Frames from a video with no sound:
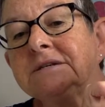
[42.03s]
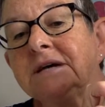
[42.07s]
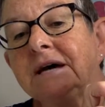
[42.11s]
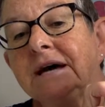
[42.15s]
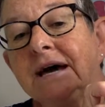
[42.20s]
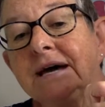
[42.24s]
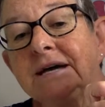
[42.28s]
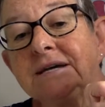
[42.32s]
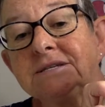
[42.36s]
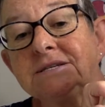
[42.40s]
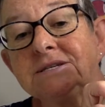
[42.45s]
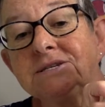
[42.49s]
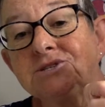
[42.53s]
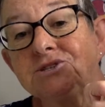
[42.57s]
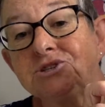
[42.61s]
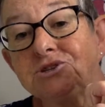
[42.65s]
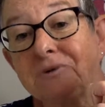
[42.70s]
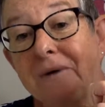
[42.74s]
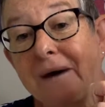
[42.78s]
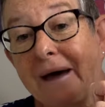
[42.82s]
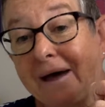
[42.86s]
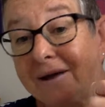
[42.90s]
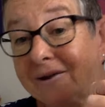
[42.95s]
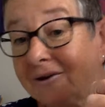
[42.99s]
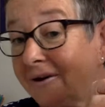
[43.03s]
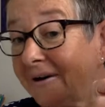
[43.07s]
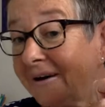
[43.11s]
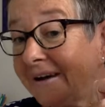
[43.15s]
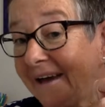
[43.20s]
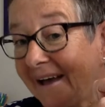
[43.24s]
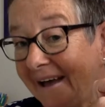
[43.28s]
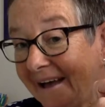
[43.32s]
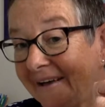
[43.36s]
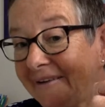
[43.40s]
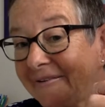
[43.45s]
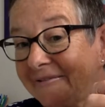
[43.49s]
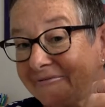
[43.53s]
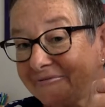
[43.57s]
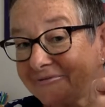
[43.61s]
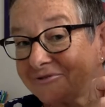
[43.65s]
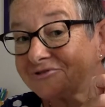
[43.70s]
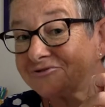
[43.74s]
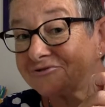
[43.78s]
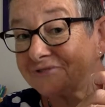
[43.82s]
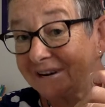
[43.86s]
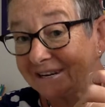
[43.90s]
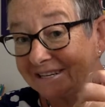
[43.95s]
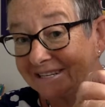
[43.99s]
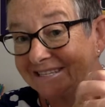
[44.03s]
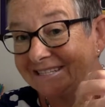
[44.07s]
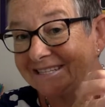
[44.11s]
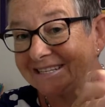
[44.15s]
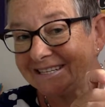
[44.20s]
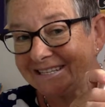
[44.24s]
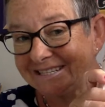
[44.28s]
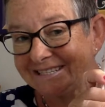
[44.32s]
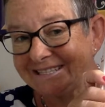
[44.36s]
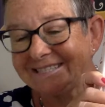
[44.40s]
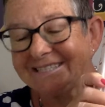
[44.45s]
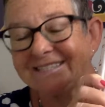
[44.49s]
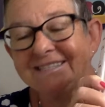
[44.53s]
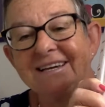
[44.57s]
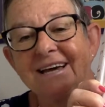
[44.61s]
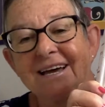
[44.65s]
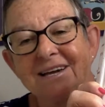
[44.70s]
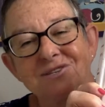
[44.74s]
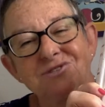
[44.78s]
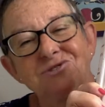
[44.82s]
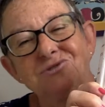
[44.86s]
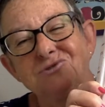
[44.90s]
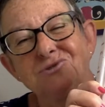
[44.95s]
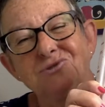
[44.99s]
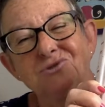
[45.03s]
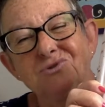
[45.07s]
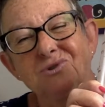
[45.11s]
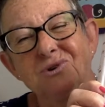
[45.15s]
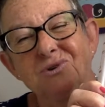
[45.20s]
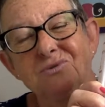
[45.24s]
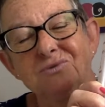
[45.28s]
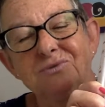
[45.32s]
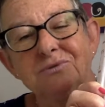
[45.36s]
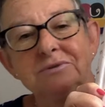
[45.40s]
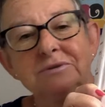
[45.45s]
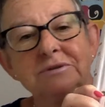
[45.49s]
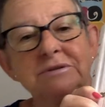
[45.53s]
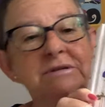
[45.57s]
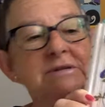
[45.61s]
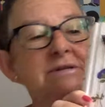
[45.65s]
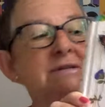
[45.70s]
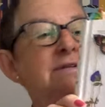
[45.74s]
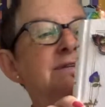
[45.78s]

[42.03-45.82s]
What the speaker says: I hasten to add I have dressed it, as you knew I would.